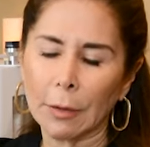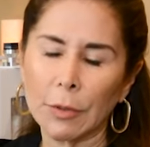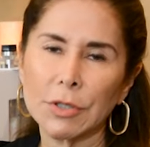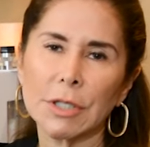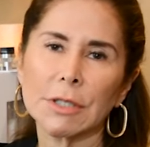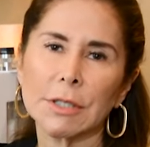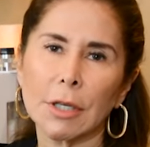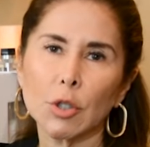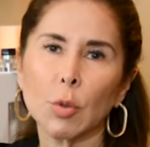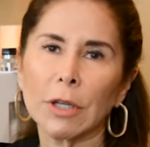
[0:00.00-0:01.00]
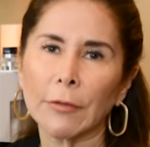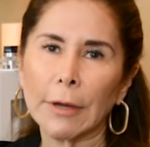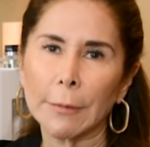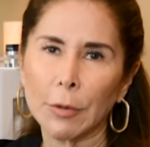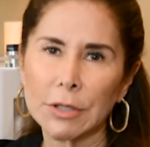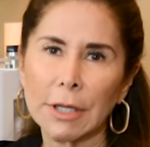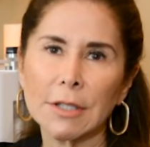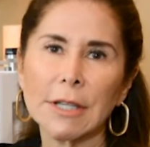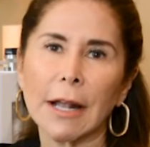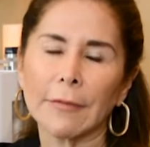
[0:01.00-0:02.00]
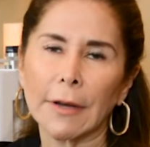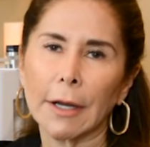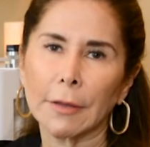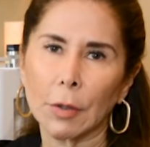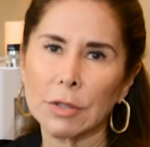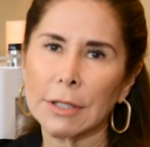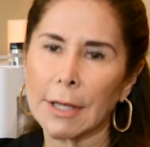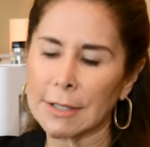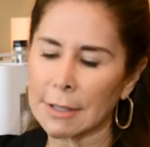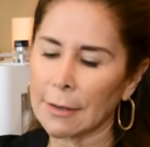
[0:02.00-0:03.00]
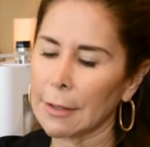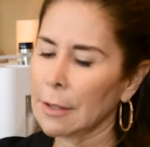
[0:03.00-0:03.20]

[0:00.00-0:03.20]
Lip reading: which is 25% alpha hydroxy acid.